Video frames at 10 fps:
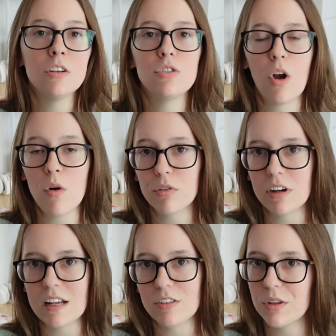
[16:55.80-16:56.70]
Don't
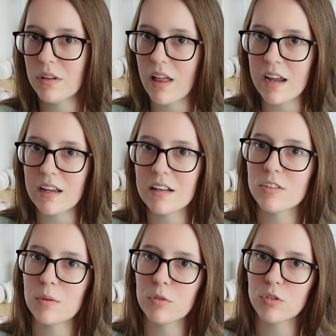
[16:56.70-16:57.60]
forget to like and
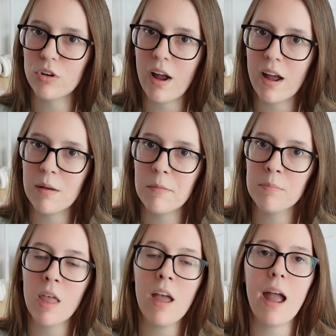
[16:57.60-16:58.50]
subscribe,
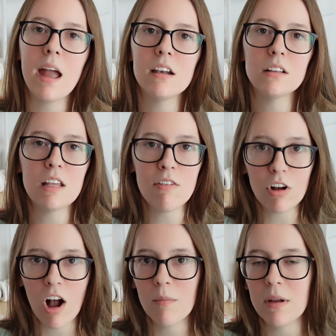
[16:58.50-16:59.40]
and leave a
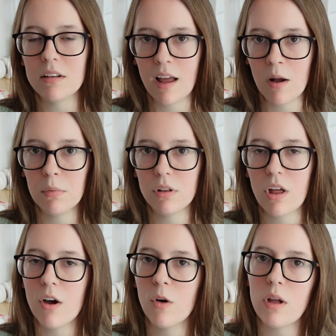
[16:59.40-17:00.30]
comment down
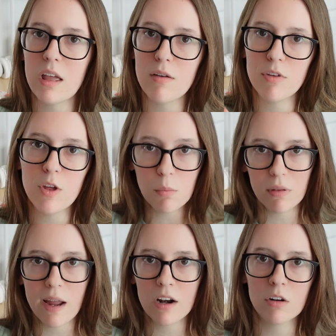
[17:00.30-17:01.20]
below if you
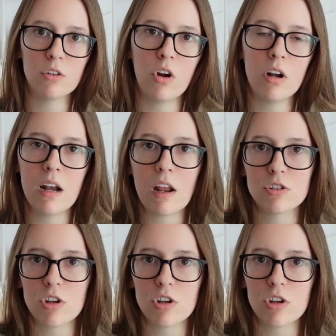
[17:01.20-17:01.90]
plan on starting a